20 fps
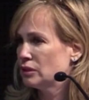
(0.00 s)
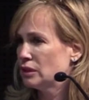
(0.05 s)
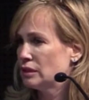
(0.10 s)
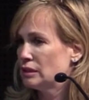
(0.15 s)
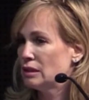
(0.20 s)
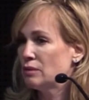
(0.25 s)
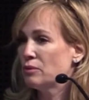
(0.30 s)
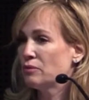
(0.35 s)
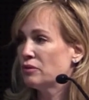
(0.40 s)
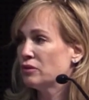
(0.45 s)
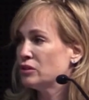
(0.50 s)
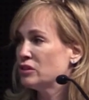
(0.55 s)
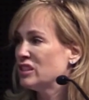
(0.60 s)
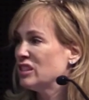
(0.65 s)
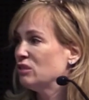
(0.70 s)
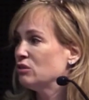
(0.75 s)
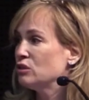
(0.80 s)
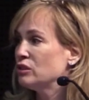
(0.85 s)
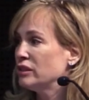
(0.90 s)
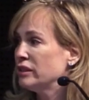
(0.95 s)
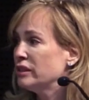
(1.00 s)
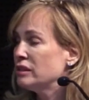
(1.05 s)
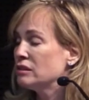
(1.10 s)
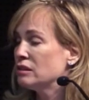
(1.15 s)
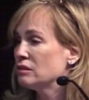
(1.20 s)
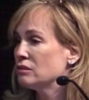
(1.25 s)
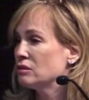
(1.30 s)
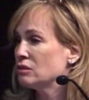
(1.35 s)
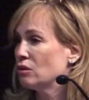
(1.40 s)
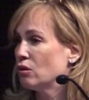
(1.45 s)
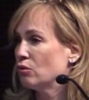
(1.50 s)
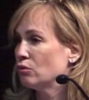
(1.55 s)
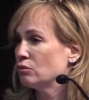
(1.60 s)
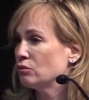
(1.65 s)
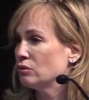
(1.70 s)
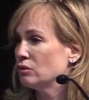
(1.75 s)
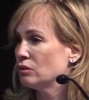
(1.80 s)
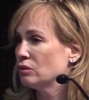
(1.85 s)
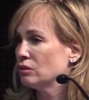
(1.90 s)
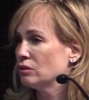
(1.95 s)
Some of our senior citizens don't,
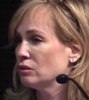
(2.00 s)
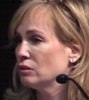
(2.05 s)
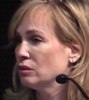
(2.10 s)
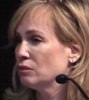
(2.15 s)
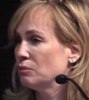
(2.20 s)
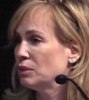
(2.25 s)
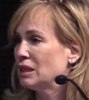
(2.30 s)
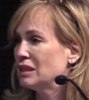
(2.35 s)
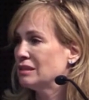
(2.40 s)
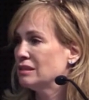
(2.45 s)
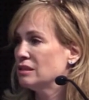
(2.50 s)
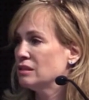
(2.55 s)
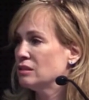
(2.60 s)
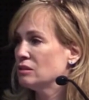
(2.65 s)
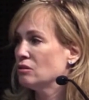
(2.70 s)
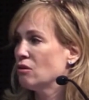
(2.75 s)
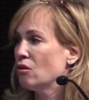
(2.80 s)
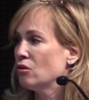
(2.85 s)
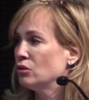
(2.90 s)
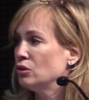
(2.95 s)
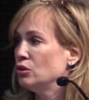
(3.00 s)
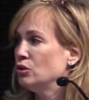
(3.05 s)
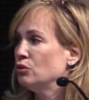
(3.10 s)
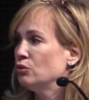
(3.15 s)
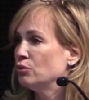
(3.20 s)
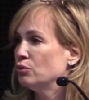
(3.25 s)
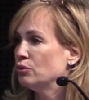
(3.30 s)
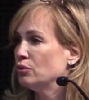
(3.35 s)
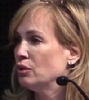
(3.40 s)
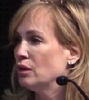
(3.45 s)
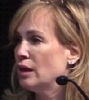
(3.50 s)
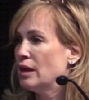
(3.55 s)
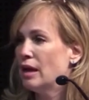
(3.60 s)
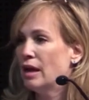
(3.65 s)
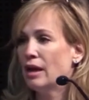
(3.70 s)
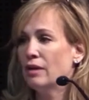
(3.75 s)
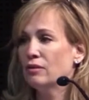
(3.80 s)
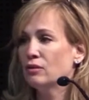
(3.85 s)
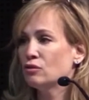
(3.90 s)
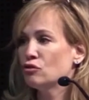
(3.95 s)
because this is all new,
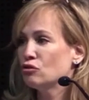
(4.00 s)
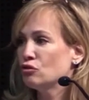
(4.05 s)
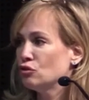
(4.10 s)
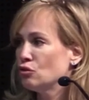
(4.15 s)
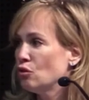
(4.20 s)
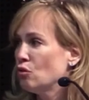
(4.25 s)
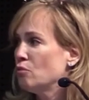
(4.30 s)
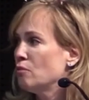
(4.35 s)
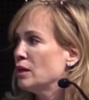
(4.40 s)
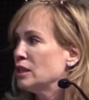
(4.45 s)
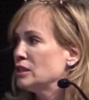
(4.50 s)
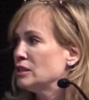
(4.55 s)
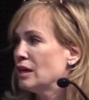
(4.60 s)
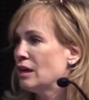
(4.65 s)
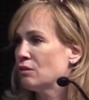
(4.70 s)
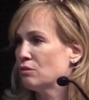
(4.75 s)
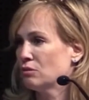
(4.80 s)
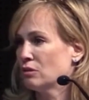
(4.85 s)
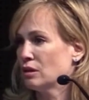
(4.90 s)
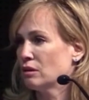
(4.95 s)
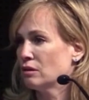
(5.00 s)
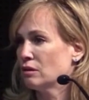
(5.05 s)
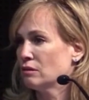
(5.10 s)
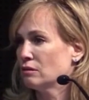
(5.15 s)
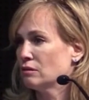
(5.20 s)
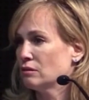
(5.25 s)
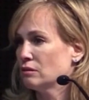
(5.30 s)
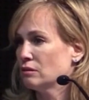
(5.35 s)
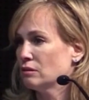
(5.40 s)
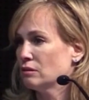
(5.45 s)
and there's so much out there.